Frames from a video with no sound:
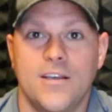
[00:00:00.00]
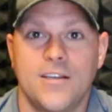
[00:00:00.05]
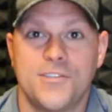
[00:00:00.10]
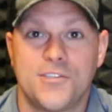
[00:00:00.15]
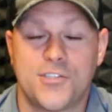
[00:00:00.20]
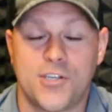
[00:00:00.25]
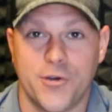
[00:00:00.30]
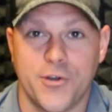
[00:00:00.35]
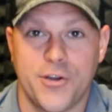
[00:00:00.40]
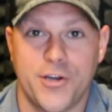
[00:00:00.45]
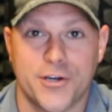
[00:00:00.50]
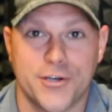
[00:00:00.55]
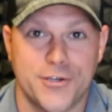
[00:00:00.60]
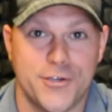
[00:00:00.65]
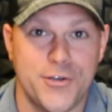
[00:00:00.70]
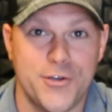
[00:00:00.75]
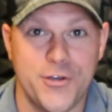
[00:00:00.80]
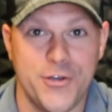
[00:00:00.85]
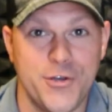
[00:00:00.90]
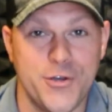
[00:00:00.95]
So you're
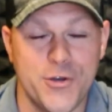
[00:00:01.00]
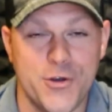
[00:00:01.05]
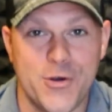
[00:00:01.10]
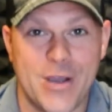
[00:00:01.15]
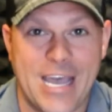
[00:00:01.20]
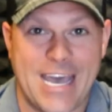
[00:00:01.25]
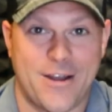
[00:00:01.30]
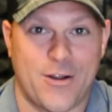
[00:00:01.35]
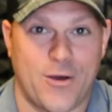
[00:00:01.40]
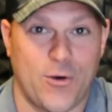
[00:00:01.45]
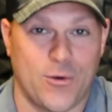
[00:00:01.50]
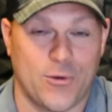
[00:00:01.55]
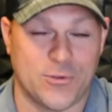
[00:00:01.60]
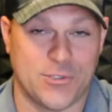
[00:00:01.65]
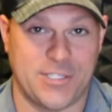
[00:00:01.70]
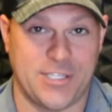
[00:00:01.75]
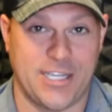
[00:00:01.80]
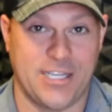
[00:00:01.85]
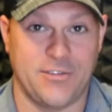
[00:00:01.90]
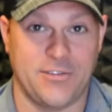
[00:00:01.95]
new at
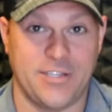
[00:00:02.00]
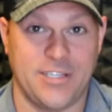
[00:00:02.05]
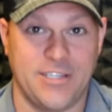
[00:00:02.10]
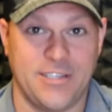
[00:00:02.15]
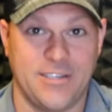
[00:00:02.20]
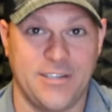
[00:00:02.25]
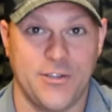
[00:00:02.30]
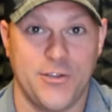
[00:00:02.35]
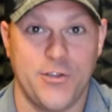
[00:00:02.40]
wholesaling,